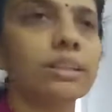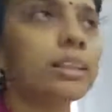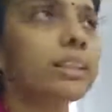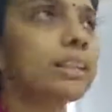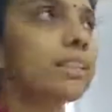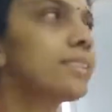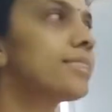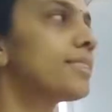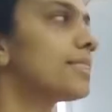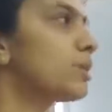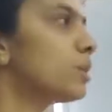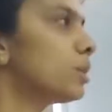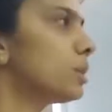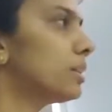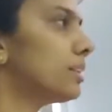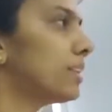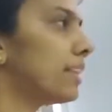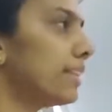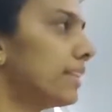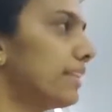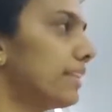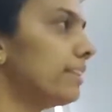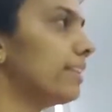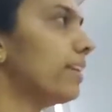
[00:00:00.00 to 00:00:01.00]
These
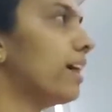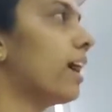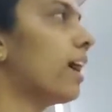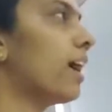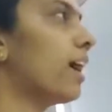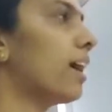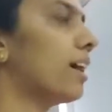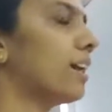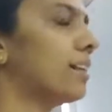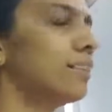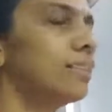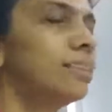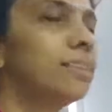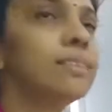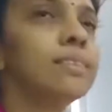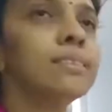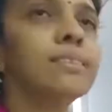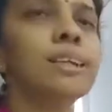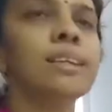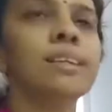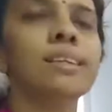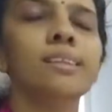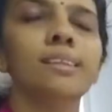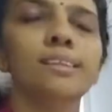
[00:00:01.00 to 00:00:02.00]
three are the
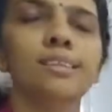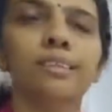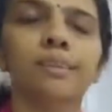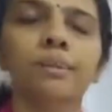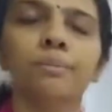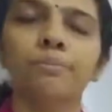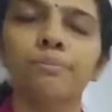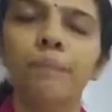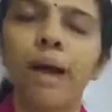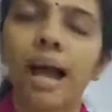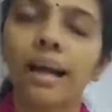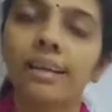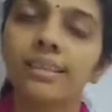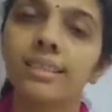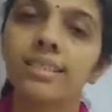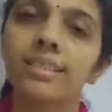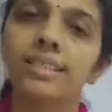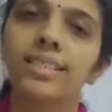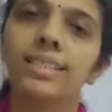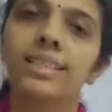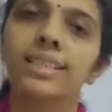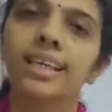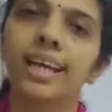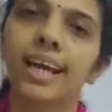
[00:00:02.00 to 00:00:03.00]

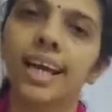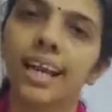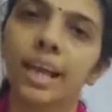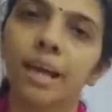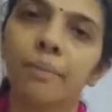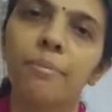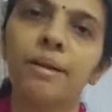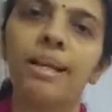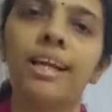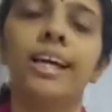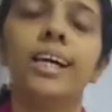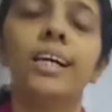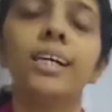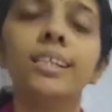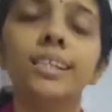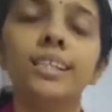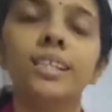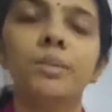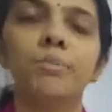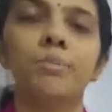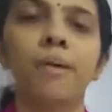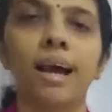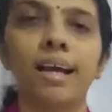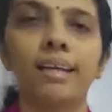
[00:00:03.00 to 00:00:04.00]
magnetic element,
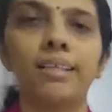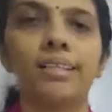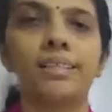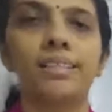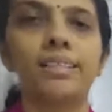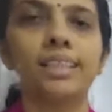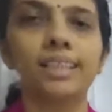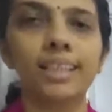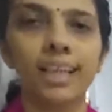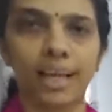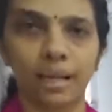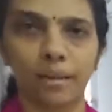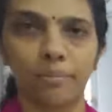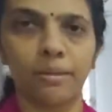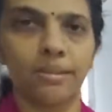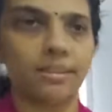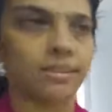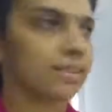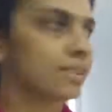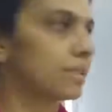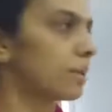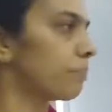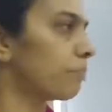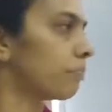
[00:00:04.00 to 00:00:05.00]
Earth's magnetic
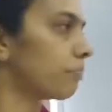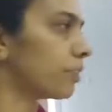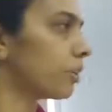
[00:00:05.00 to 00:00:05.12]
elements.